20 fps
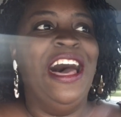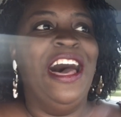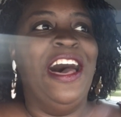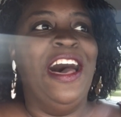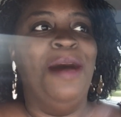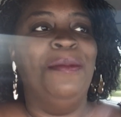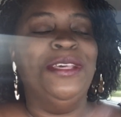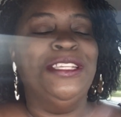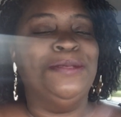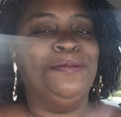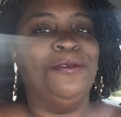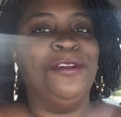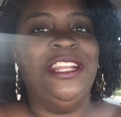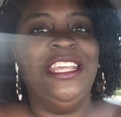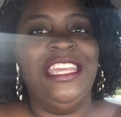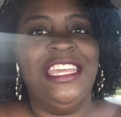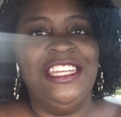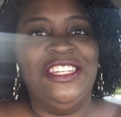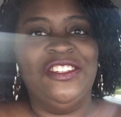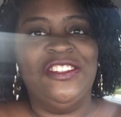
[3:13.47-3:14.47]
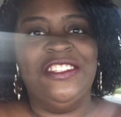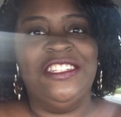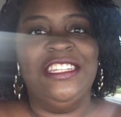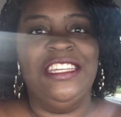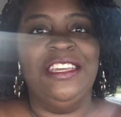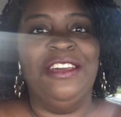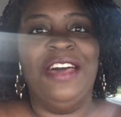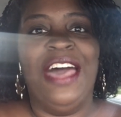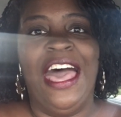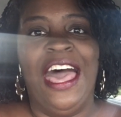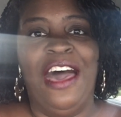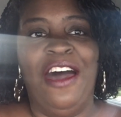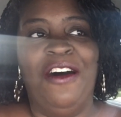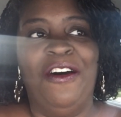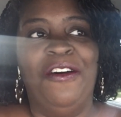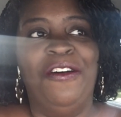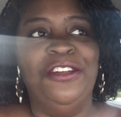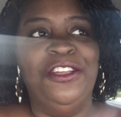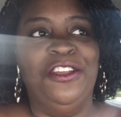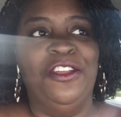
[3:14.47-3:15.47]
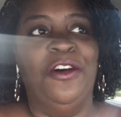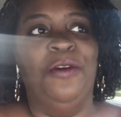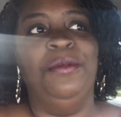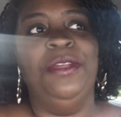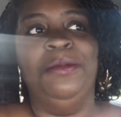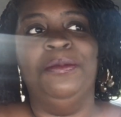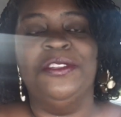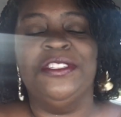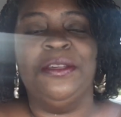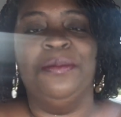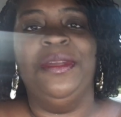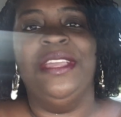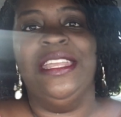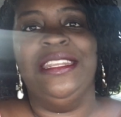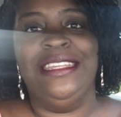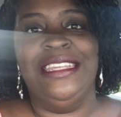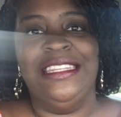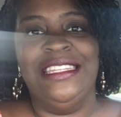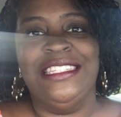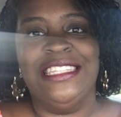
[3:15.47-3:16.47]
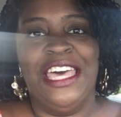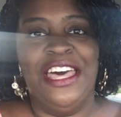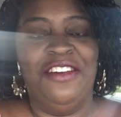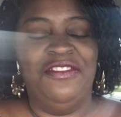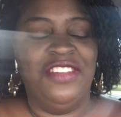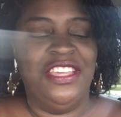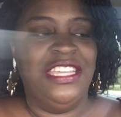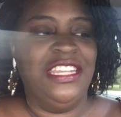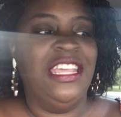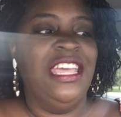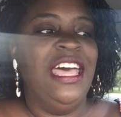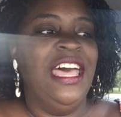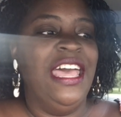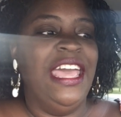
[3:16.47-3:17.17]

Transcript: um, it's pretty interesting how, you know, people's opinions of it,